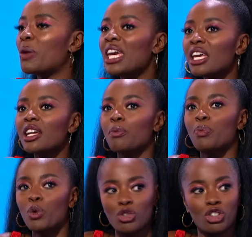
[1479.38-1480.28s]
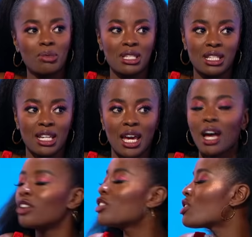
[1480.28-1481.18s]
peak boredom, isn't it?
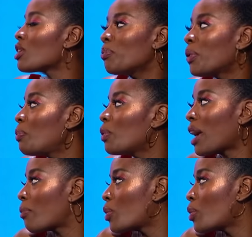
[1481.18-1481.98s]
And some people get